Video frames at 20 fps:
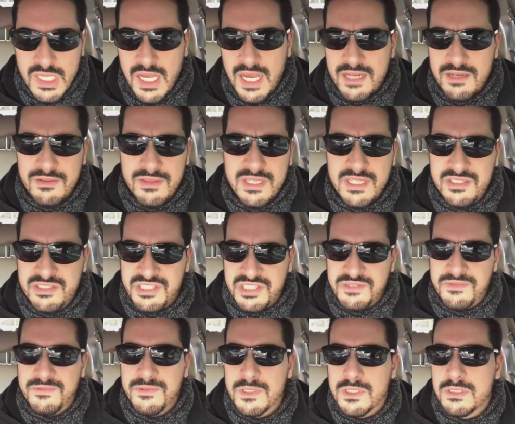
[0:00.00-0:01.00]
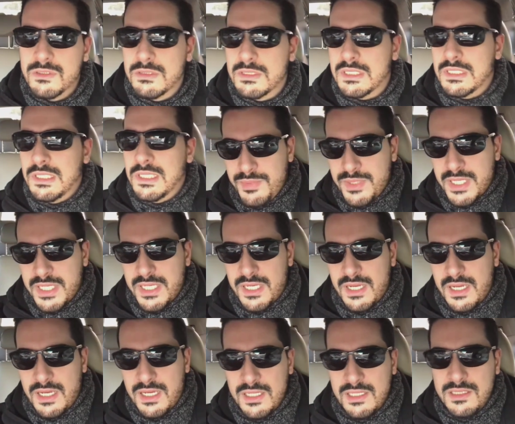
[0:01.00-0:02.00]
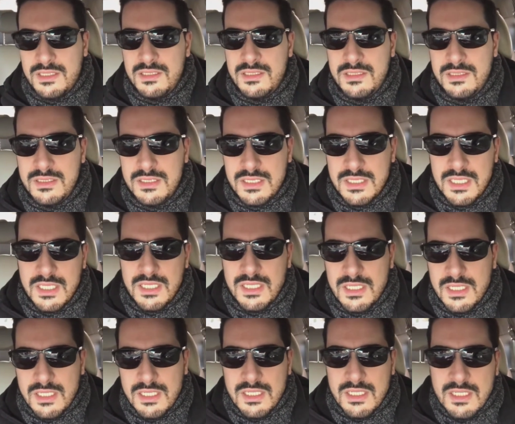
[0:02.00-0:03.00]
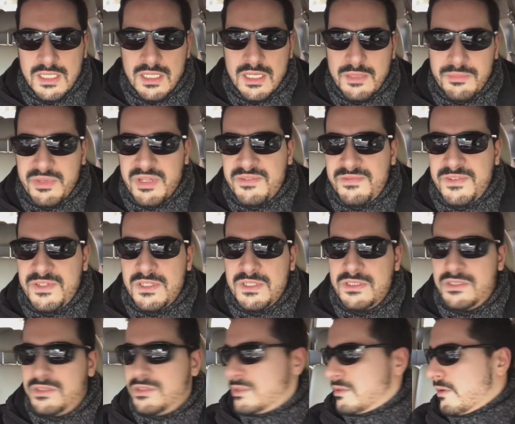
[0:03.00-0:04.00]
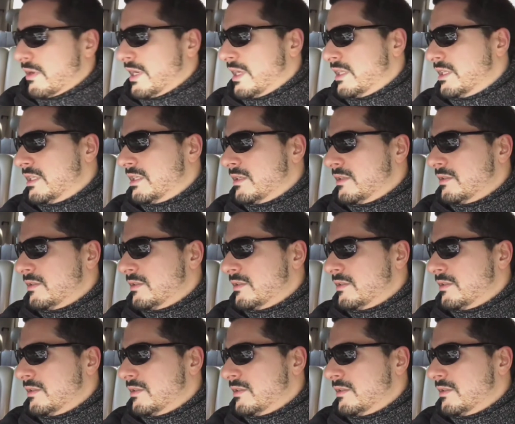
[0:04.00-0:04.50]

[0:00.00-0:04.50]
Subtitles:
I don't think it's the flu, but I'm not feeling too great.